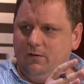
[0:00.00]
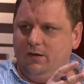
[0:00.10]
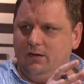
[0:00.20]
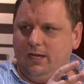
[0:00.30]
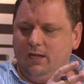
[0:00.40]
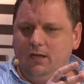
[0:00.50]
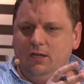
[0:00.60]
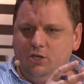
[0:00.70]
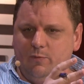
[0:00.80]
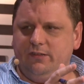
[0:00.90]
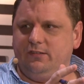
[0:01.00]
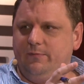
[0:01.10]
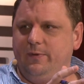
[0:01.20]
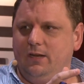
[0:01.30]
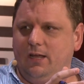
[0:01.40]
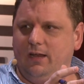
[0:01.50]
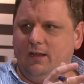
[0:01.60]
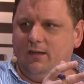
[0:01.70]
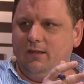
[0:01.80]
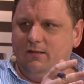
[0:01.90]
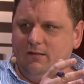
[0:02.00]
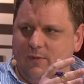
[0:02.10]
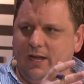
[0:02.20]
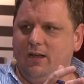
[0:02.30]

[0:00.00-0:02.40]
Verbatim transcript: it, and like you must have been like, my